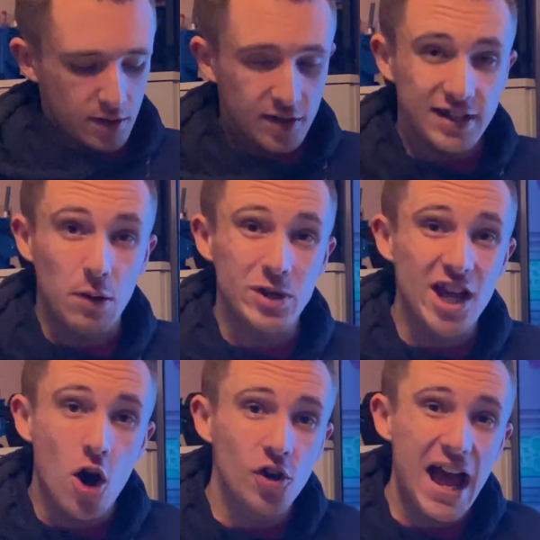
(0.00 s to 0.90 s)
Now we
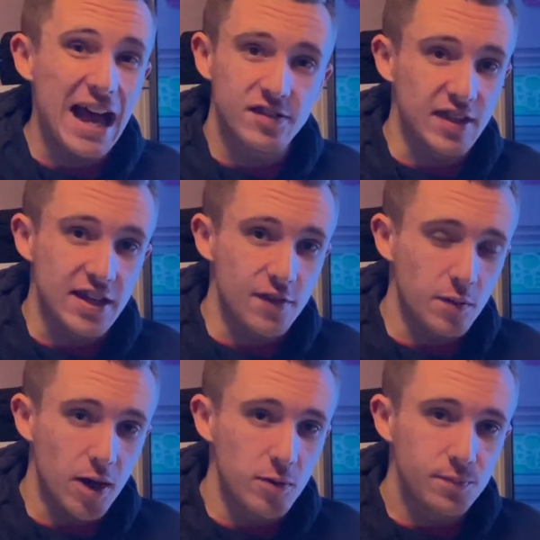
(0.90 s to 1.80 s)
can't add these at the
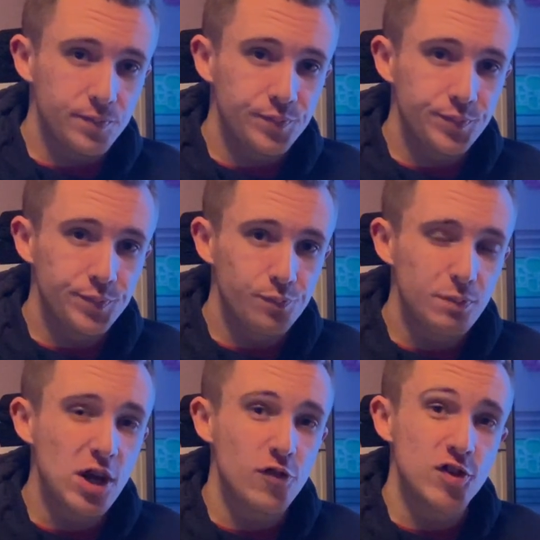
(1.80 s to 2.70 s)
moment
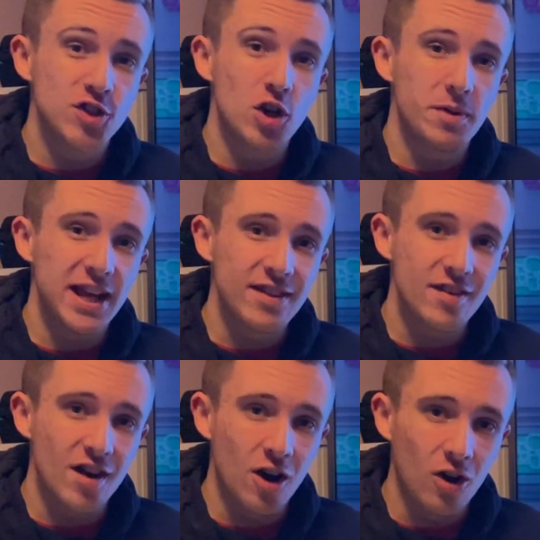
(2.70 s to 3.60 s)
because the denominators
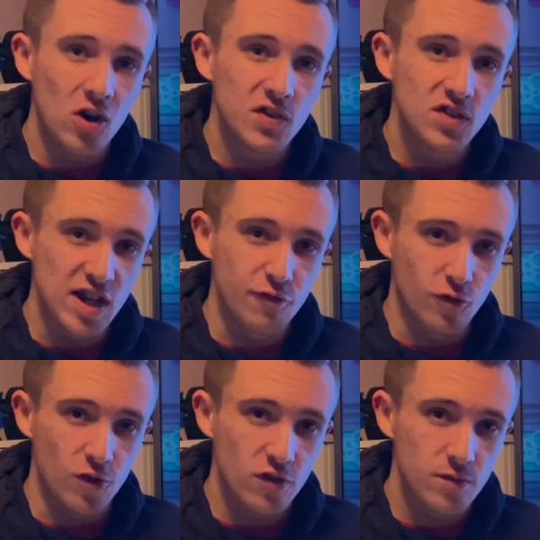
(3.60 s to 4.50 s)
are
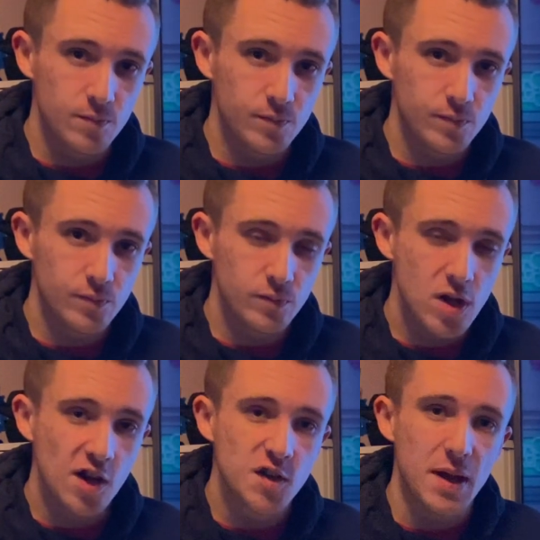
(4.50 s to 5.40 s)
different.
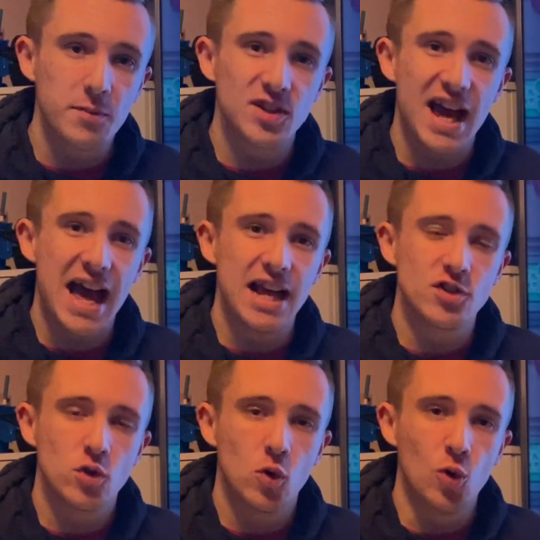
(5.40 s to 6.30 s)
To be able to add
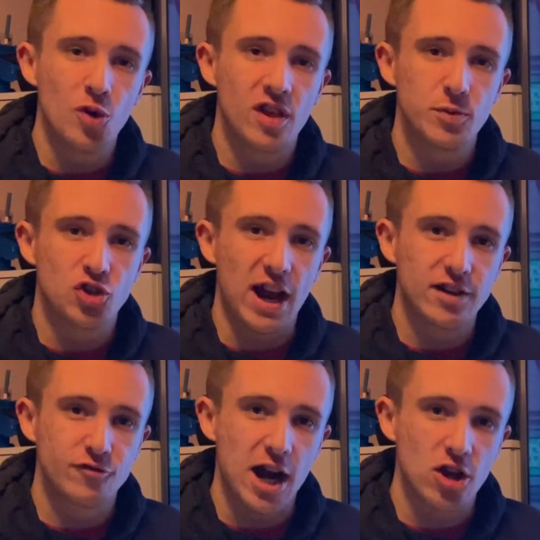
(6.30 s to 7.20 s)
or subtract
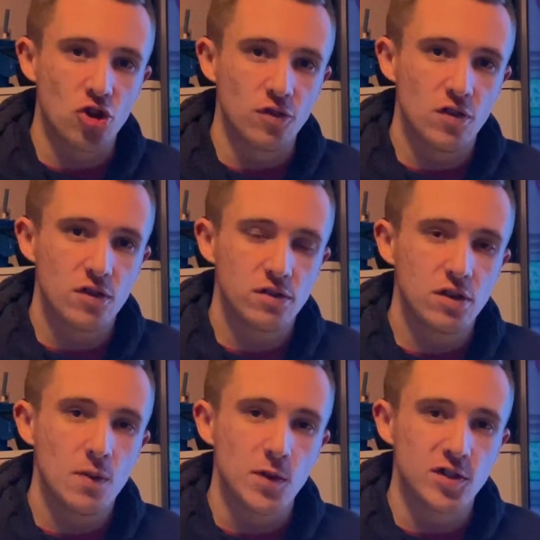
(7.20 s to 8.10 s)
fractions,
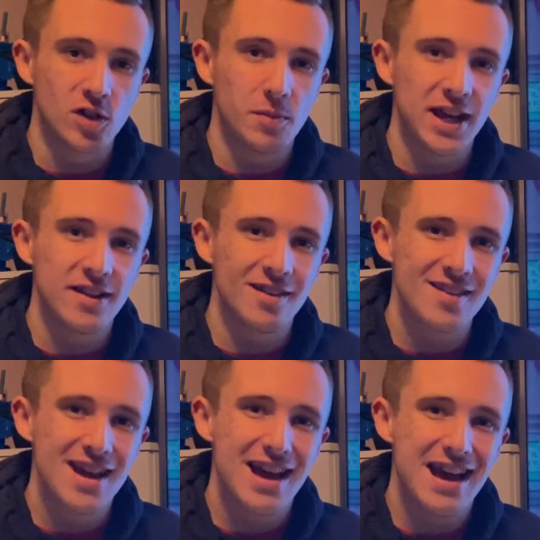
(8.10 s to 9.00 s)
the denominators
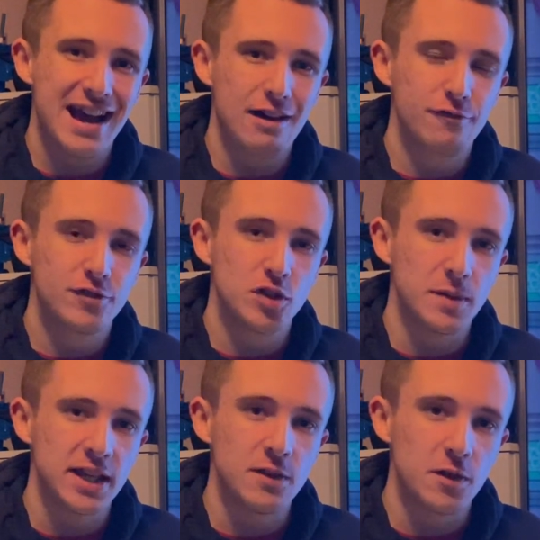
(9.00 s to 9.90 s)
have to
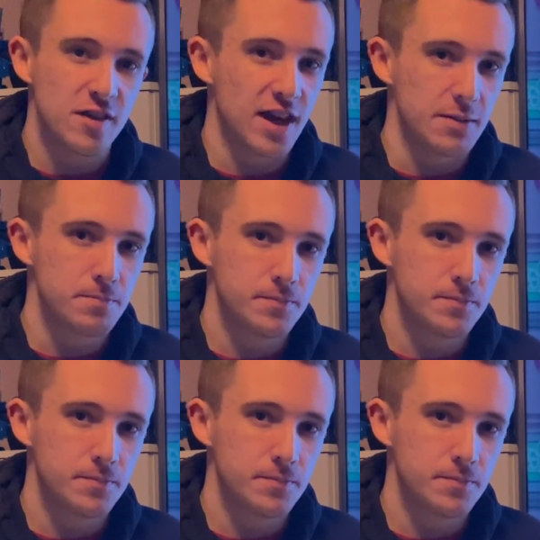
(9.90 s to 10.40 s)
be the same.